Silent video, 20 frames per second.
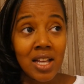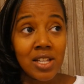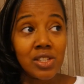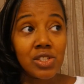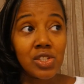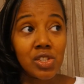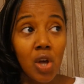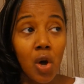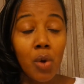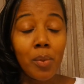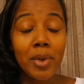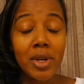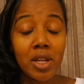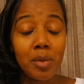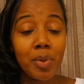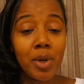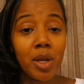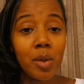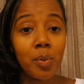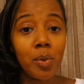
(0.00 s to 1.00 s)
So many
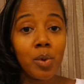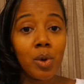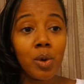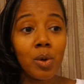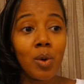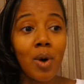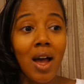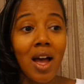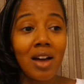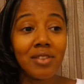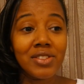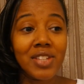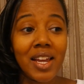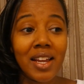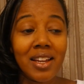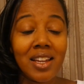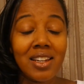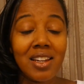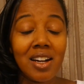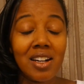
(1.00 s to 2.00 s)
people have
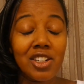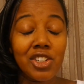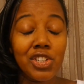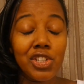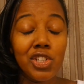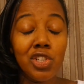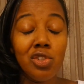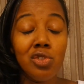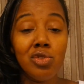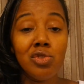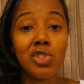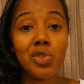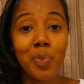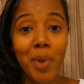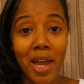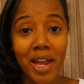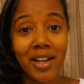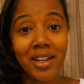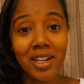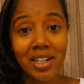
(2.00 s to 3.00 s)
taken a huge
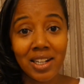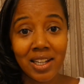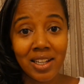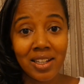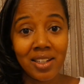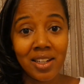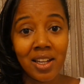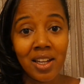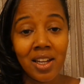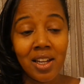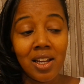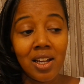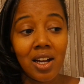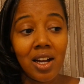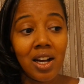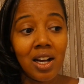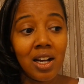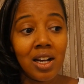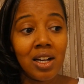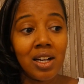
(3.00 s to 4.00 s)
pay cut
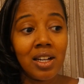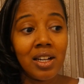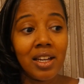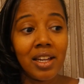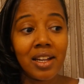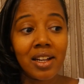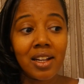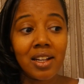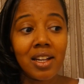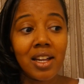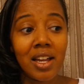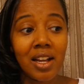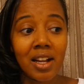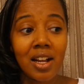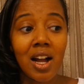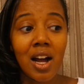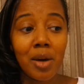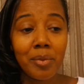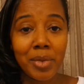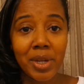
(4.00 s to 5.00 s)
in
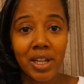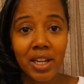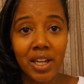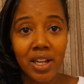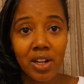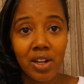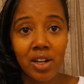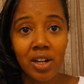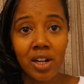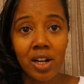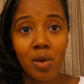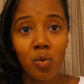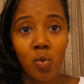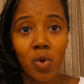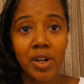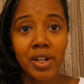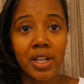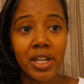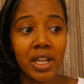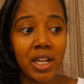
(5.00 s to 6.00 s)
coming here and
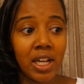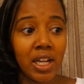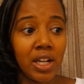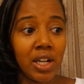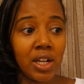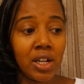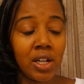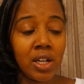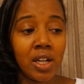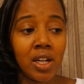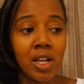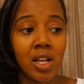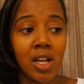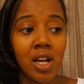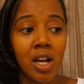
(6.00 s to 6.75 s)
working here.